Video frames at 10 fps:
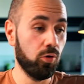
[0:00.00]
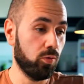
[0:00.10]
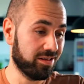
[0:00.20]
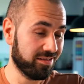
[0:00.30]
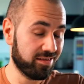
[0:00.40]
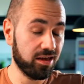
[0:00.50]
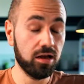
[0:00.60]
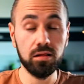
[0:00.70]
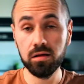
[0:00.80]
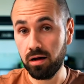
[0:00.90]
with a
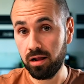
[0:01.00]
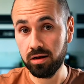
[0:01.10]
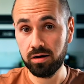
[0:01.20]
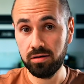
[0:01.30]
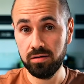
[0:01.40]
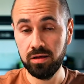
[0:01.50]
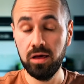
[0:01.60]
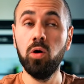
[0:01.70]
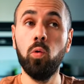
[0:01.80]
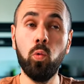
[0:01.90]
single color,
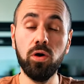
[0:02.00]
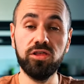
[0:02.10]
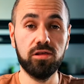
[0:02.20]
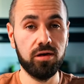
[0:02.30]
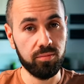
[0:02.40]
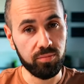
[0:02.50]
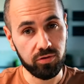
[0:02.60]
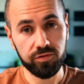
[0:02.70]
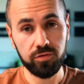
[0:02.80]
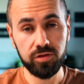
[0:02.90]
with a
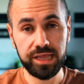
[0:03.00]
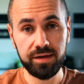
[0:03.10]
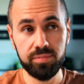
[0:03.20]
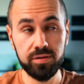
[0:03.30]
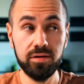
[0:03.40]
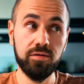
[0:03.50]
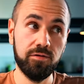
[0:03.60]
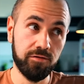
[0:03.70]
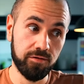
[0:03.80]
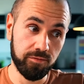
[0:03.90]
beautiful nib,
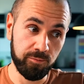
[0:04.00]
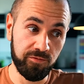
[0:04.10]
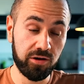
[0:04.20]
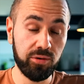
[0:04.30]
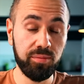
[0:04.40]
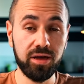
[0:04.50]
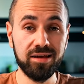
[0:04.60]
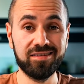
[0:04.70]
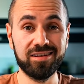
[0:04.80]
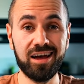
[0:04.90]
very big
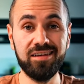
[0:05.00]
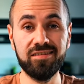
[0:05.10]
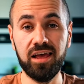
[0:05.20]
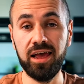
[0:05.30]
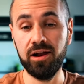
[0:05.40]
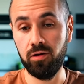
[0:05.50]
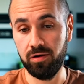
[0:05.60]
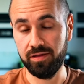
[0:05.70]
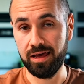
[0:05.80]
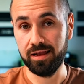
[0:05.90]
size and all
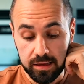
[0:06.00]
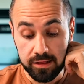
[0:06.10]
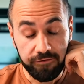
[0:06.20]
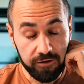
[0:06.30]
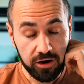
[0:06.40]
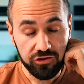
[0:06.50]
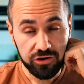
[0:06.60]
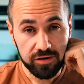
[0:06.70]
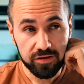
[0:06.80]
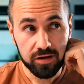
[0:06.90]
of that. The
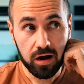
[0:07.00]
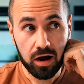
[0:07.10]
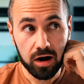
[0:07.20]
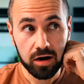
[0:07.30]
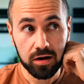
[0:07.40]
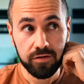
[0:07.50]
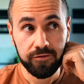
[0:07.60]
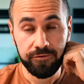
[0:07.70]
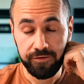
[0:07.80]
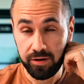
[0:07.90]
finishes are
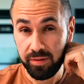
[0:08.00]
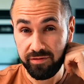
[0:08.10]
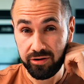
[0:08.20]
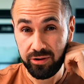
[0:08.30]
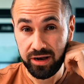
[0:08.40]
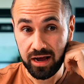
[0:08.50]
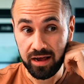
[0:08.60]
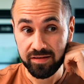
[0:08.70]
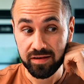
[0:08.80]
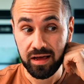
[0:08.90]
very, very
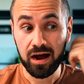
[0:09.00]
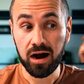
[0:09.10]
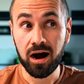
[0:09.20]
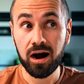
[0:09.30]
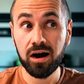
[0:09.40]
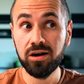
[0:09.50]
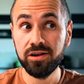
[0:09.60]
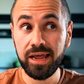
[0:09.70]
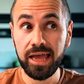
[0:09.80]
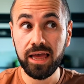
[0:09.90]
nice. Are
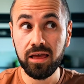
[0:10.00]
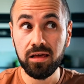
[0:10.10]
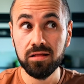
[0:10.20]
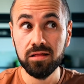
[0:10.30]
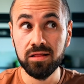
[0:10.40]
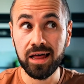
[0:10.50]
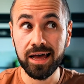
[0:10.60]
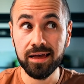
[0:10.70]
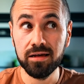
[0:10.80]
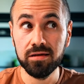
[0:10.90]
they
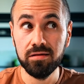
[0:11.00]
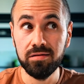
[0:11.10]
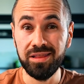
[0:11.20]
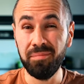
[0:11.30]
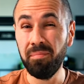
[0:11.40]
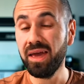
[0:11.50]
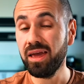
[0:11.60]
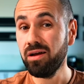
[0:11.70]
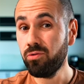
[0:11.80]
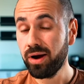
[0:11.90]
like
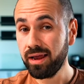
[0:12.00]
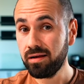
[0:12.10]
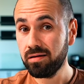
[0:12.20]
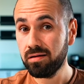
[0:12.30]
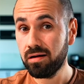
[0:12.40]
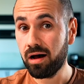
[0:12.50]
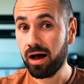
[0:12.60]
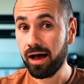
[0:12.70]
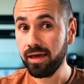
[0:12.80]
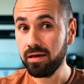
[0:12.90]
Namiki grade
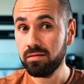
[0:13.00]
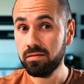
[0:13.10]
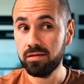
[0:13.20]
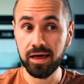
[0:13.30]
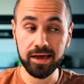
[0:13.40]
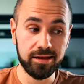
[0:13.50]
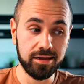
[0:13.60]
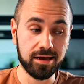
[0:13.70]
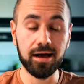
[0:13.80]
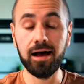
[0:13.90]
high? Like
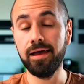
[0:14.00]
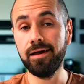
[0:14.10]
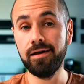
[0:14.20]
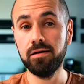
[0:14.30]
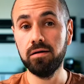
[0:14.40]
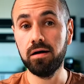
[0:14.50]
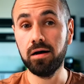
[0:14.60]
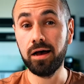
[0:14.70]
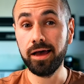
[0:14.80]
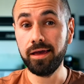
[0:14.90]
Nakaya
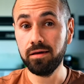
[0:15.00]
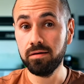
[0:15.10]
high?